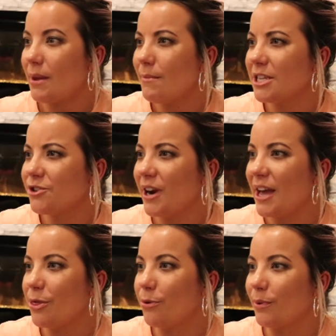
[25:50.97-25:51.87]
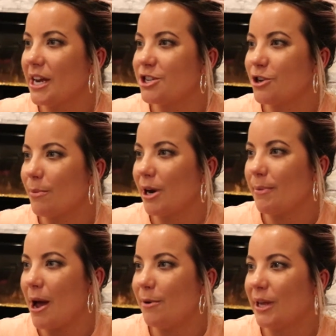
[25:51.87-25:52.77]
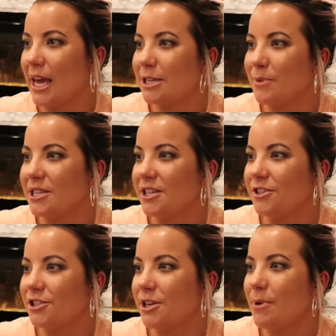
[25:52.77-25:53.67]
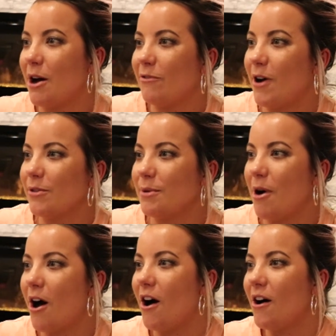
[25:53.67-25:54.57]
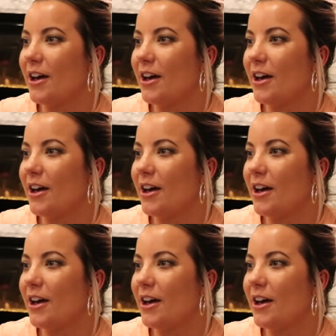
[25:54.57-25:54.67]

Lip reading: store had 3 strawberry pound cakes. My sister somehow found them all.